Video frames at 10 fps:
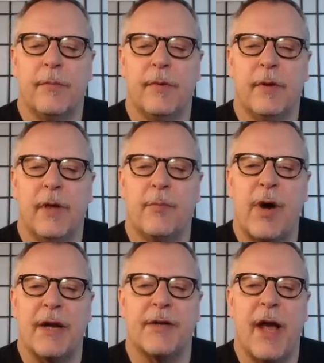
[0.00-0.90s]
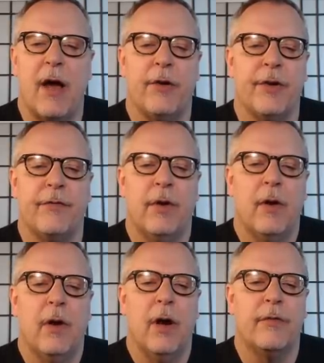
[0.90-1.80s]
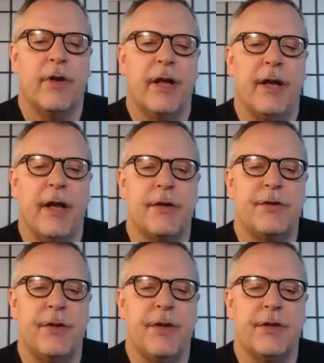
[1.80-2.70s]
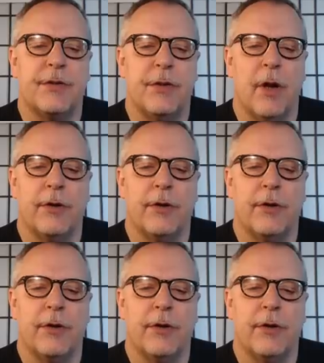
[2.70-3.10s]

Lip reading: impracticality of getting into these